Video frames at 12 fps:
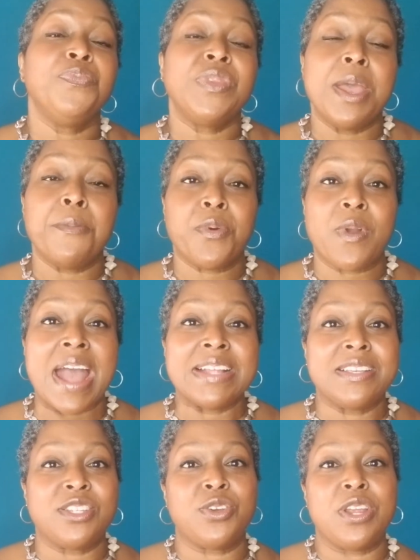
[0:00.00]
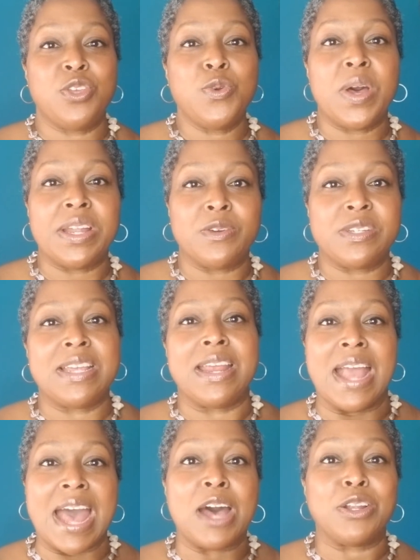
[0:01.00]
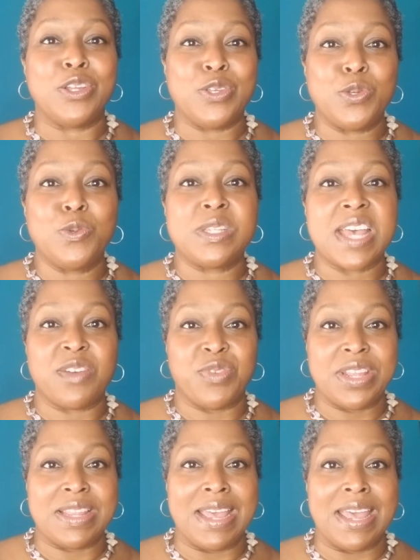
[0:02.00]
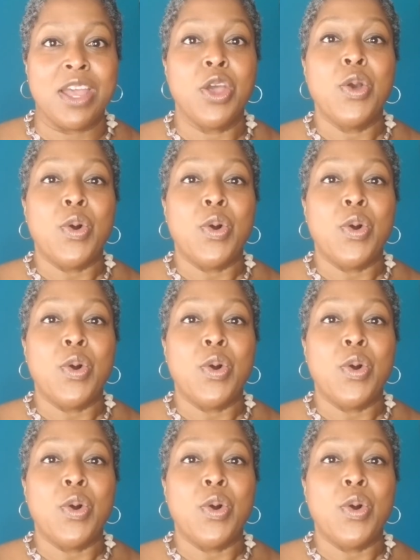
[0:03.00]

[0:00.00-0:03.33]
and practice so that you understand how to use everything